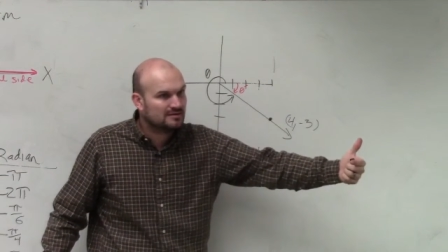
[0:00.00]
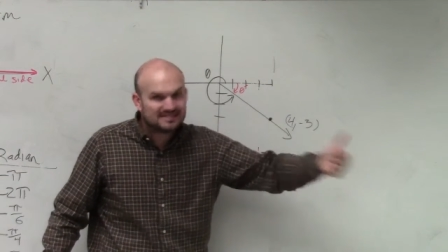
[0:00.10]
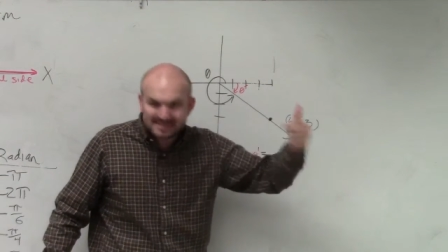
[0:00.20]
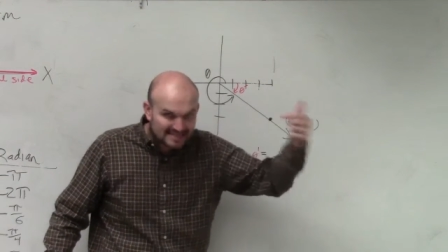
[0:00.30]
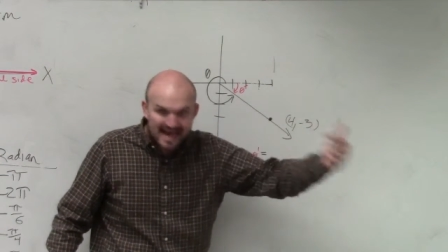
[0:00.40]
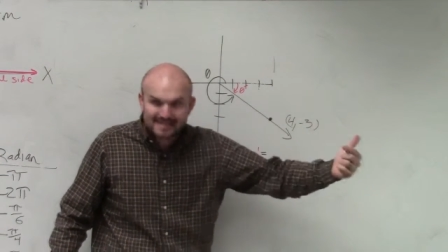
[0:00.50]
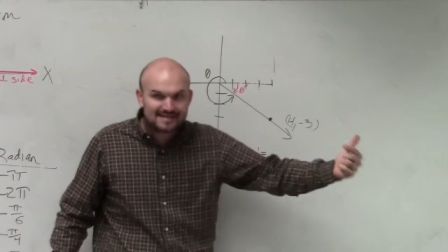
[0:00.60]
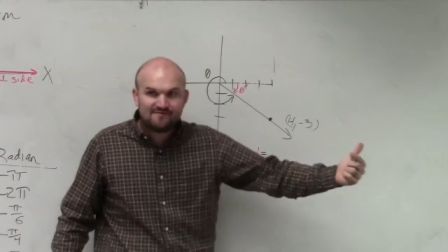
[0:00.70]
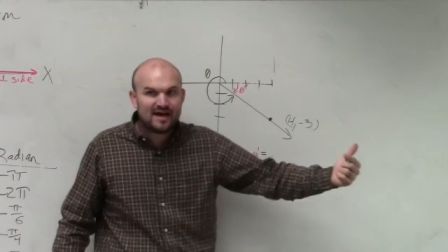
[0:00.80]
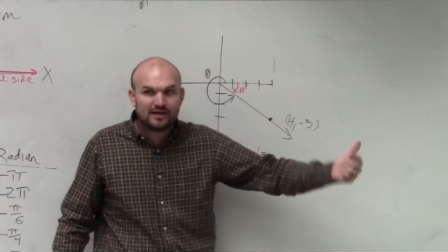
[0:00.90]
It's the exact
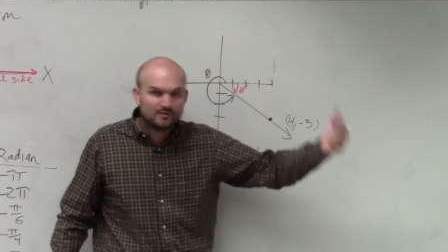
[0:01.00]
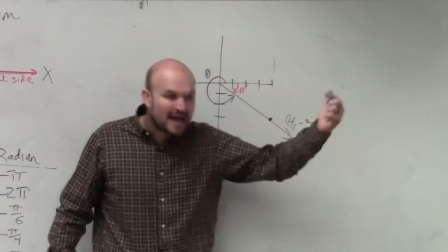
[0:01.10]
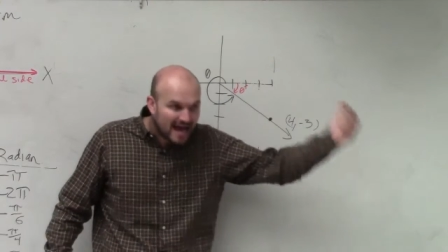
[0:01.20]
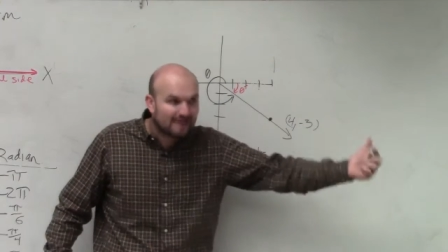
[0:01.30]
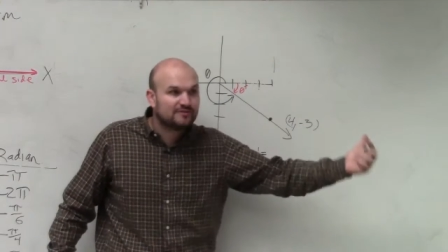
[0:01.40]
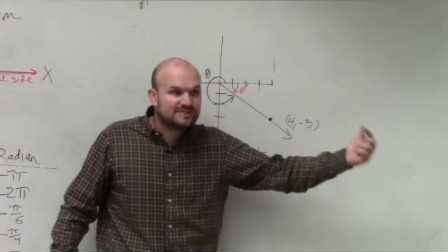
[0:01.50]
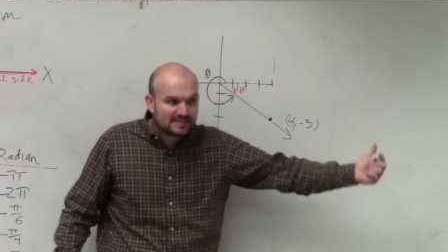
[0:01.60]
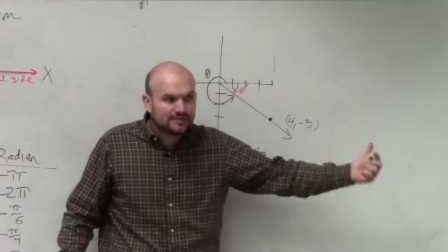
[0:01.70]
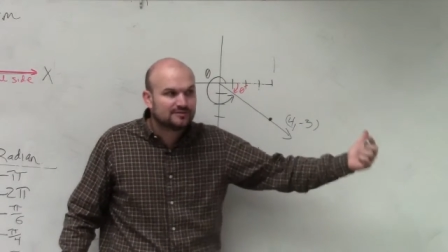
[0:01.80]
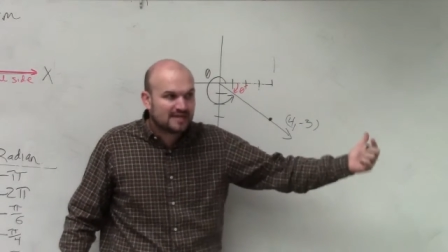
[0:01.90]
same value every
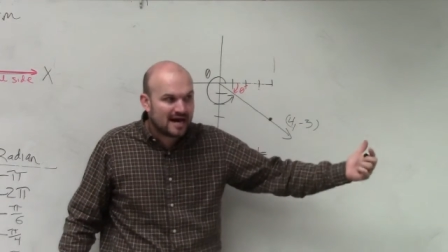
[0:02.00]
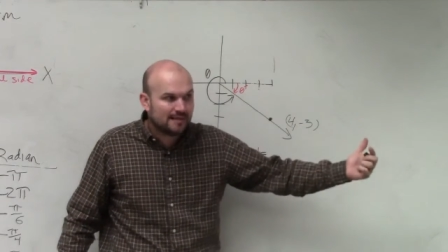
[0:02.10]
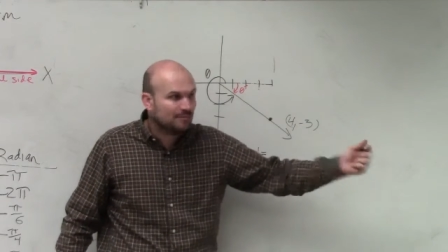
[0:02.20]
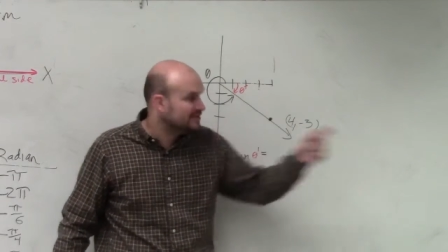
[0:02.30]
single time.